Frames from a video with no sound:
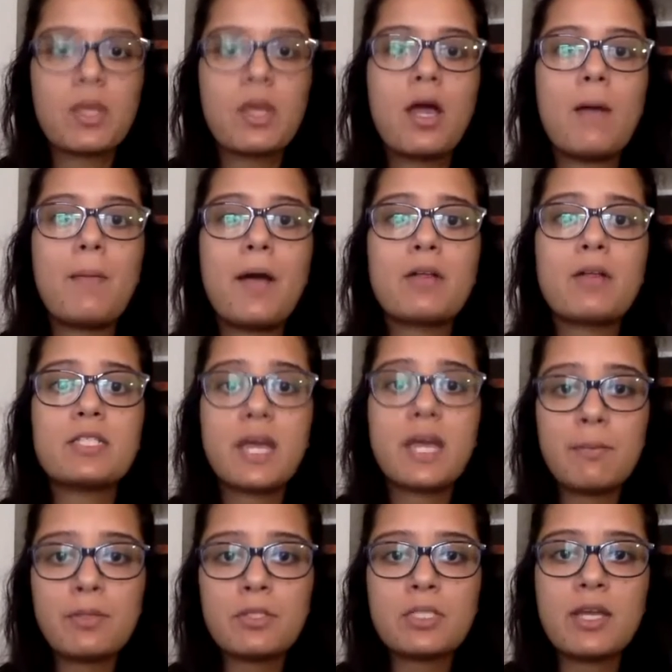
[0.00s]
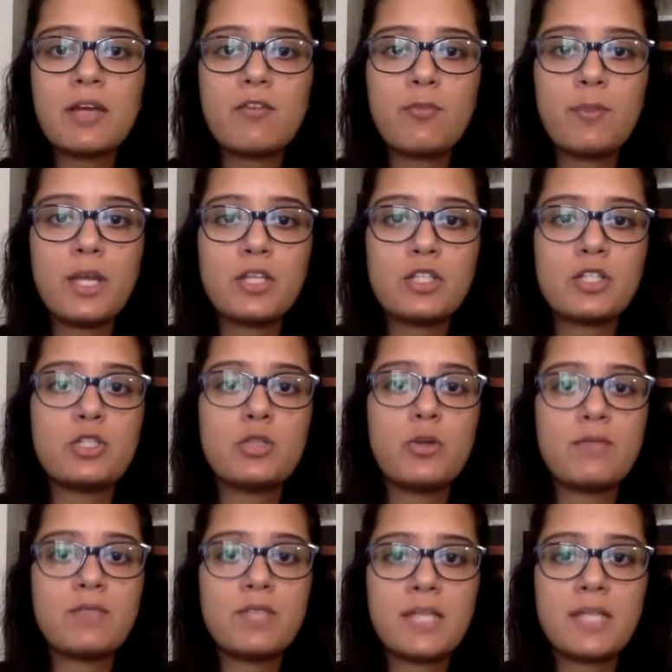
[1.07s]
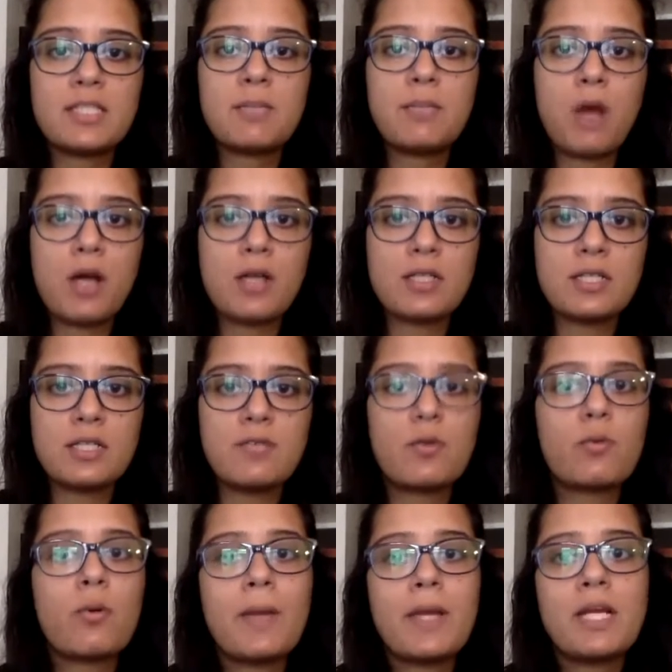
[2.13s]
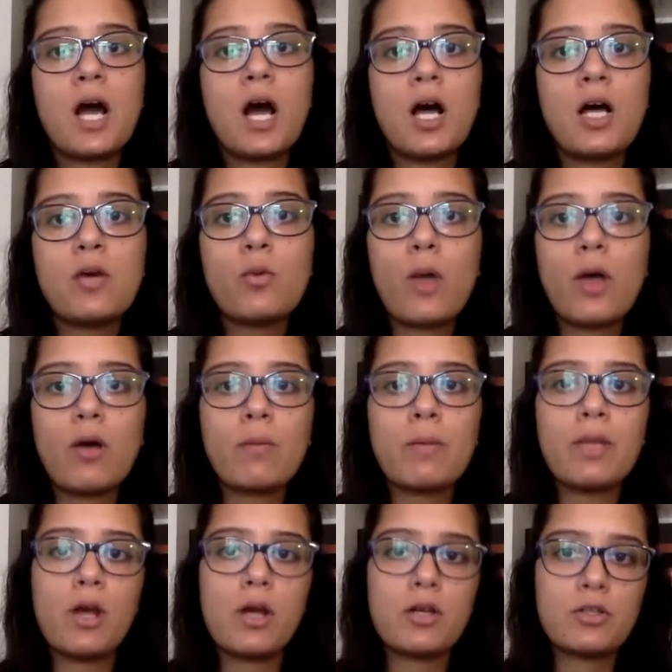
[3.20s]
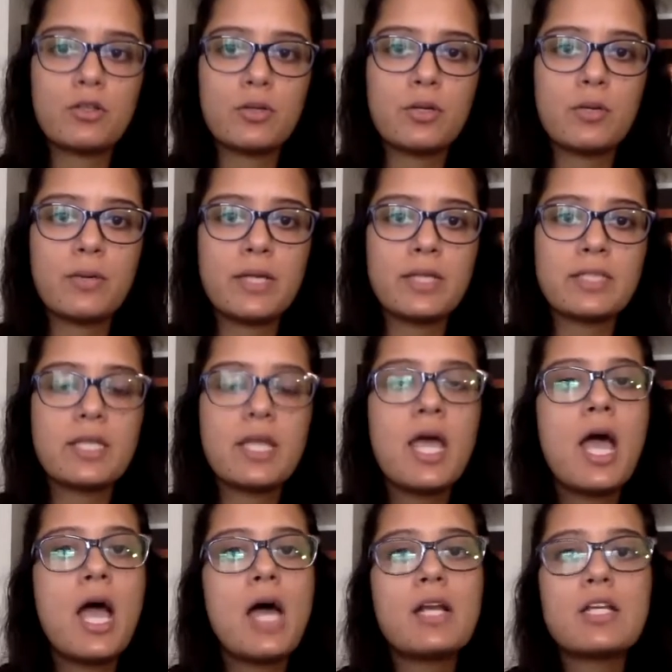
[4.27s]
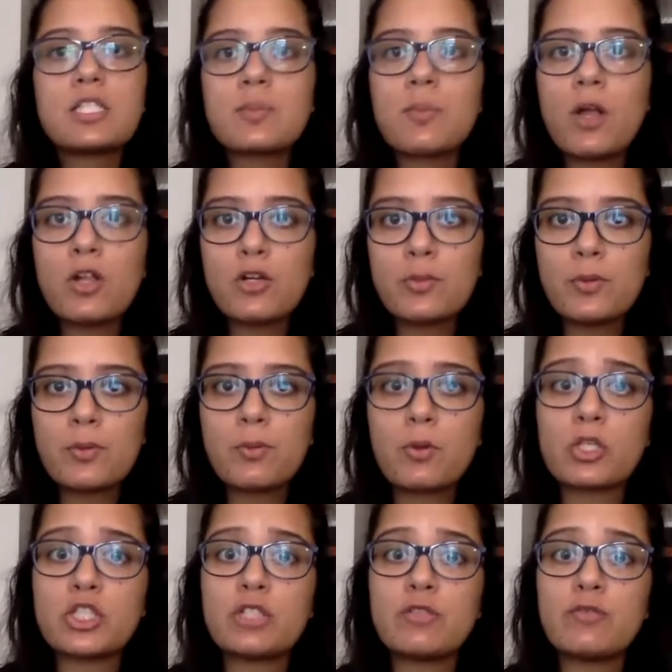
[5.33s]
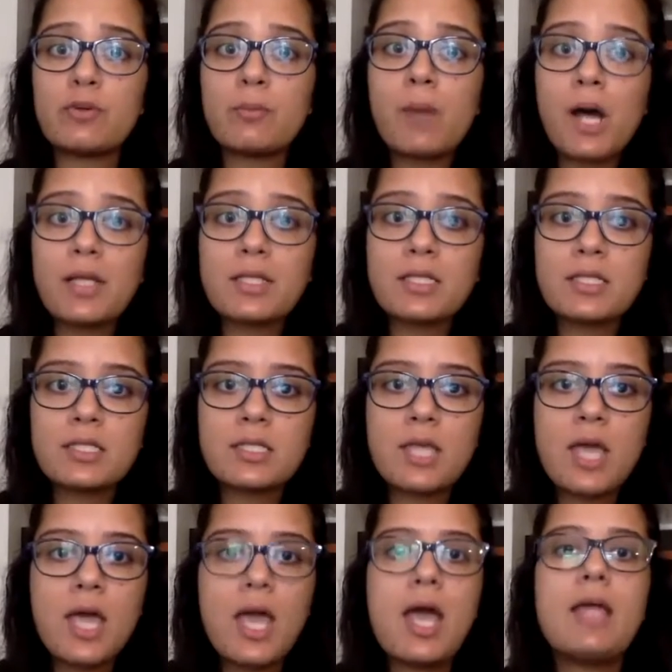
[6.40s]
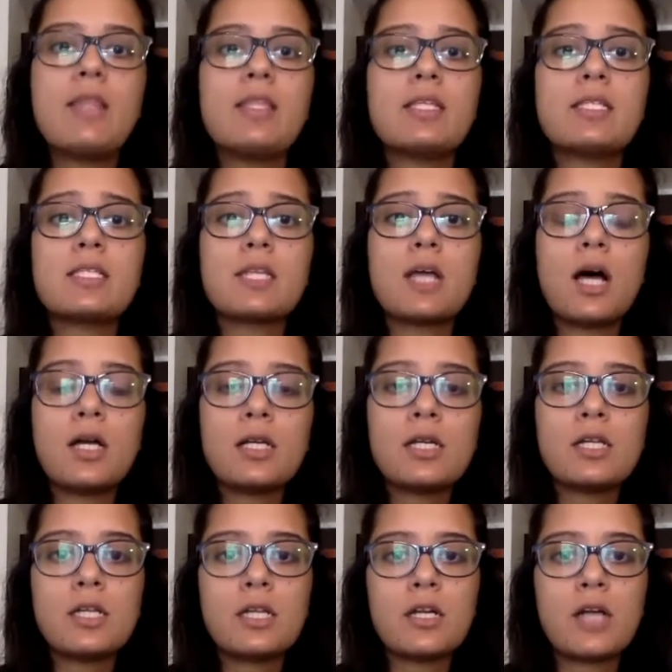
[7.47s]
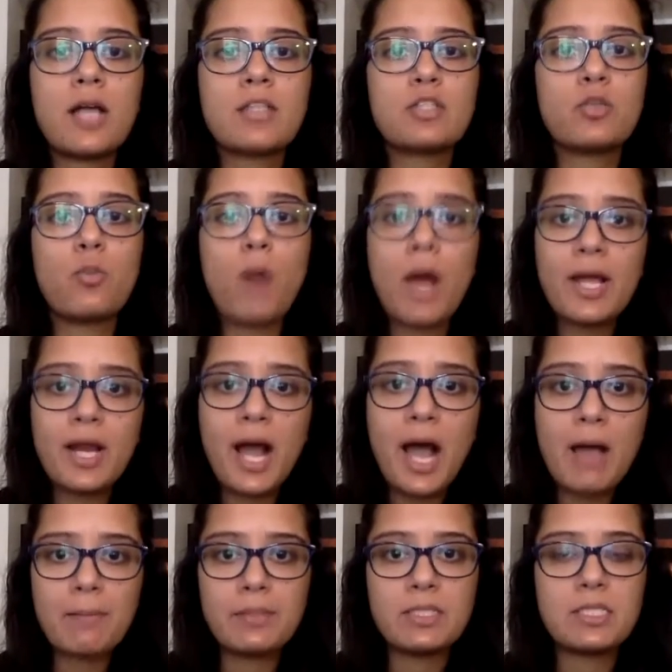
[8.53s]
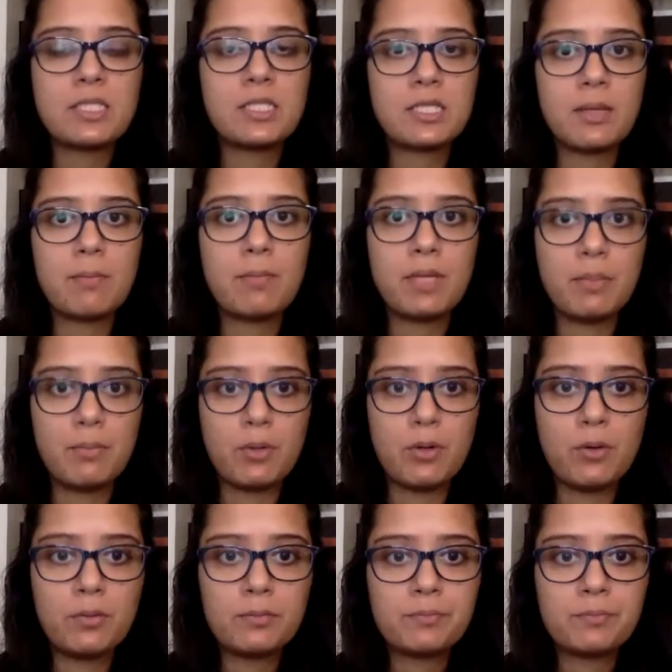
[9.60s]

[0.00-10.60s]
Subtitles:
About 10% of patients who have tested positive remain unwell beyond 3 weeks, and a smaller proportion for months. And this is unclear as to why it happens to some people.